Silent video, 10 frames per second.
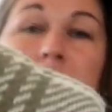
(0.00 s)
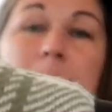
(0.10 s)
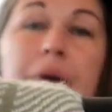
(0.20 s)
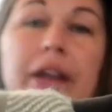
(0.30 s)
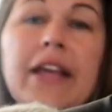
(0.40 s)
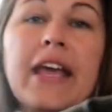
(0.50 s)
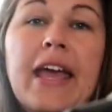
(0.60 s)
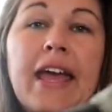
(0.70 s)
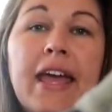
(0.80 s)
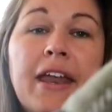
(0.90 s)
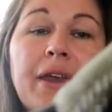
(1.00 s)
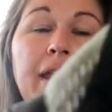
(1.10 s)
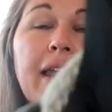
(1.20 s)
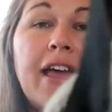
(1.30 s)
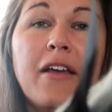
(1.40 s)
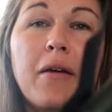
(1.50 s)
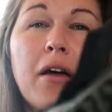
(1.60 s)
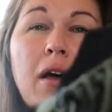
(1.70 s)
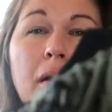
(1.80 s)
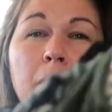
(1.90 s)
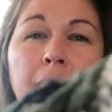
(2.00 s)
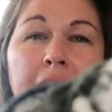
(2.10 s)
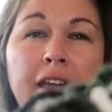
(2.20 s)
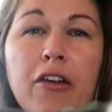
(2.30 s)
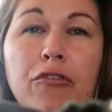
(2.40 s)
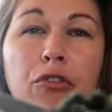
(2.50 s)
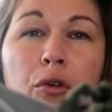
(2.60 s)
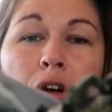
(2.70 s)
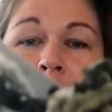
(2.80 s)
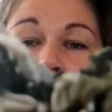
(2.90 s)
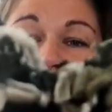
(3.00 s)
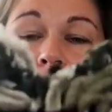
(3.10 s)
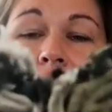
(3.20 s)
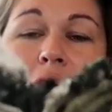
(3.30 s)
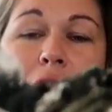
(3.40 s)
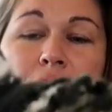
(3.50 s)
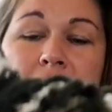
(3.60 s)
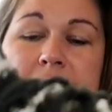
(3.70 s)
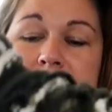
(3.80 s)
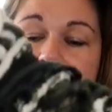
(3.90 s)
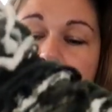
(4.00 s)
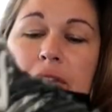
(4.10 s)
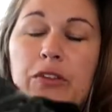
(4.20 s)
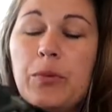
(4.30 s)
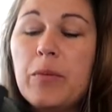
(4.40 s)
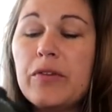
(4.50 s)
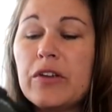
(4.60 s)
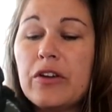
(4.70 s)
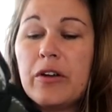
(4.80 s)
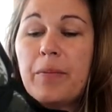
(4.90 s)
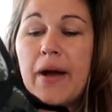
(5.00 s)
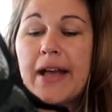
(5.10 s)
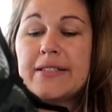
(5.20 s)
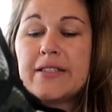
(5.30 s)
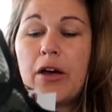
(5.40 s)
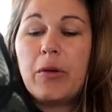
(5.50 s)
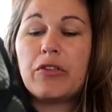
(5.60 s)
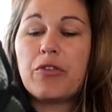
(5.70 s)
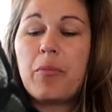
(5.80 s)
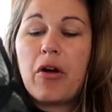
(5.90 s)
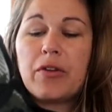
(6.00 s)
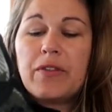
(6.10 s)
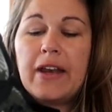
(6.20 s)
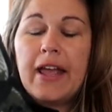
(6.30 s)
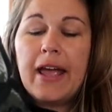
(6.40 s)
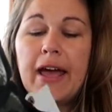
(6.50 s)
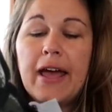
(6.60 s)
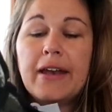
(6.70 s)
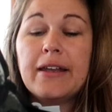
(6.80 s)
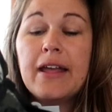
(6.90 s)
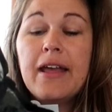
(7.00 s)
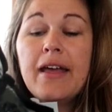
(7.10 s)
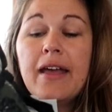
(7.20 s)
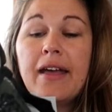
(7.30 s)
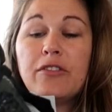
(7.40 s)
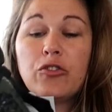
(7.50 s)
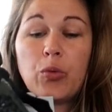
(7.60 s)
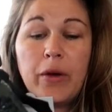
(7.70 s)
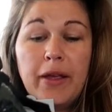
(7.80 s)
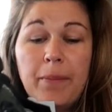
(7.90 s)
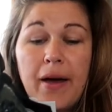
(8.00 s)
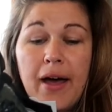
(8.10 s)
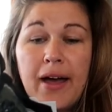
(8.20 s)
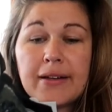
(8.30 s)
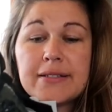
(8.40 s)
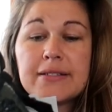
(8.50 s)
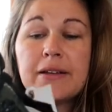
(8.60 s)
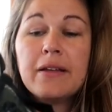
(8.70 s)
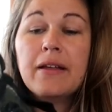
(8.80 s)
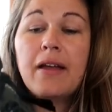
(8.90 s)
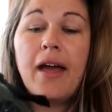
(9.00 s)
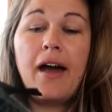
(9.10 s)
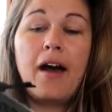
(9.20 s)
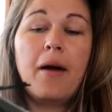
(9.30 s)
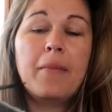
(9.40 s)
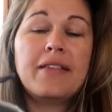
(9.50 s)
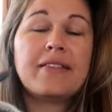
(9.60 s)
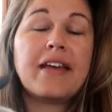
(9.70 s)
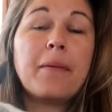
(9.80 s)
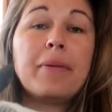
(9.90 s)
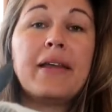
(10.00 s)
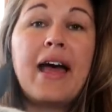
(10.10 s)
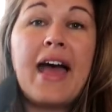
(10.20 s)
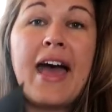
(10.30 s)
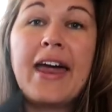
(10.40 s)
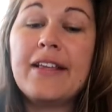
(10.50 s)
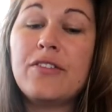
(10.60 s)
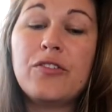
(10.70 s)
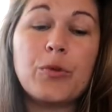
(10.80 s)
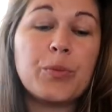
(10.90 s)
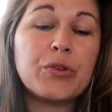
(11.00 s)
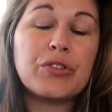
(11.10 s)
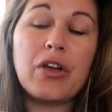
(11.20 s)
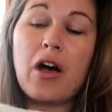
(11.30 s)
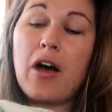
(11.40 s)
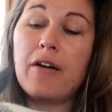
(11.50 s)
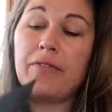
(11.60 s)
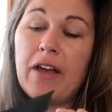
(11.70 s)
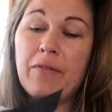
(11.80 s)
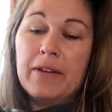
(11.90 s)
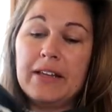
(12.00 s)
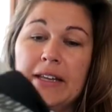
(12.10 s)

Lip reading: putting it in like blanket form, I don't think so. This one was a good price though. It's from Hearth and Hand. It's $20. It's like a plaid, it's super soft. I really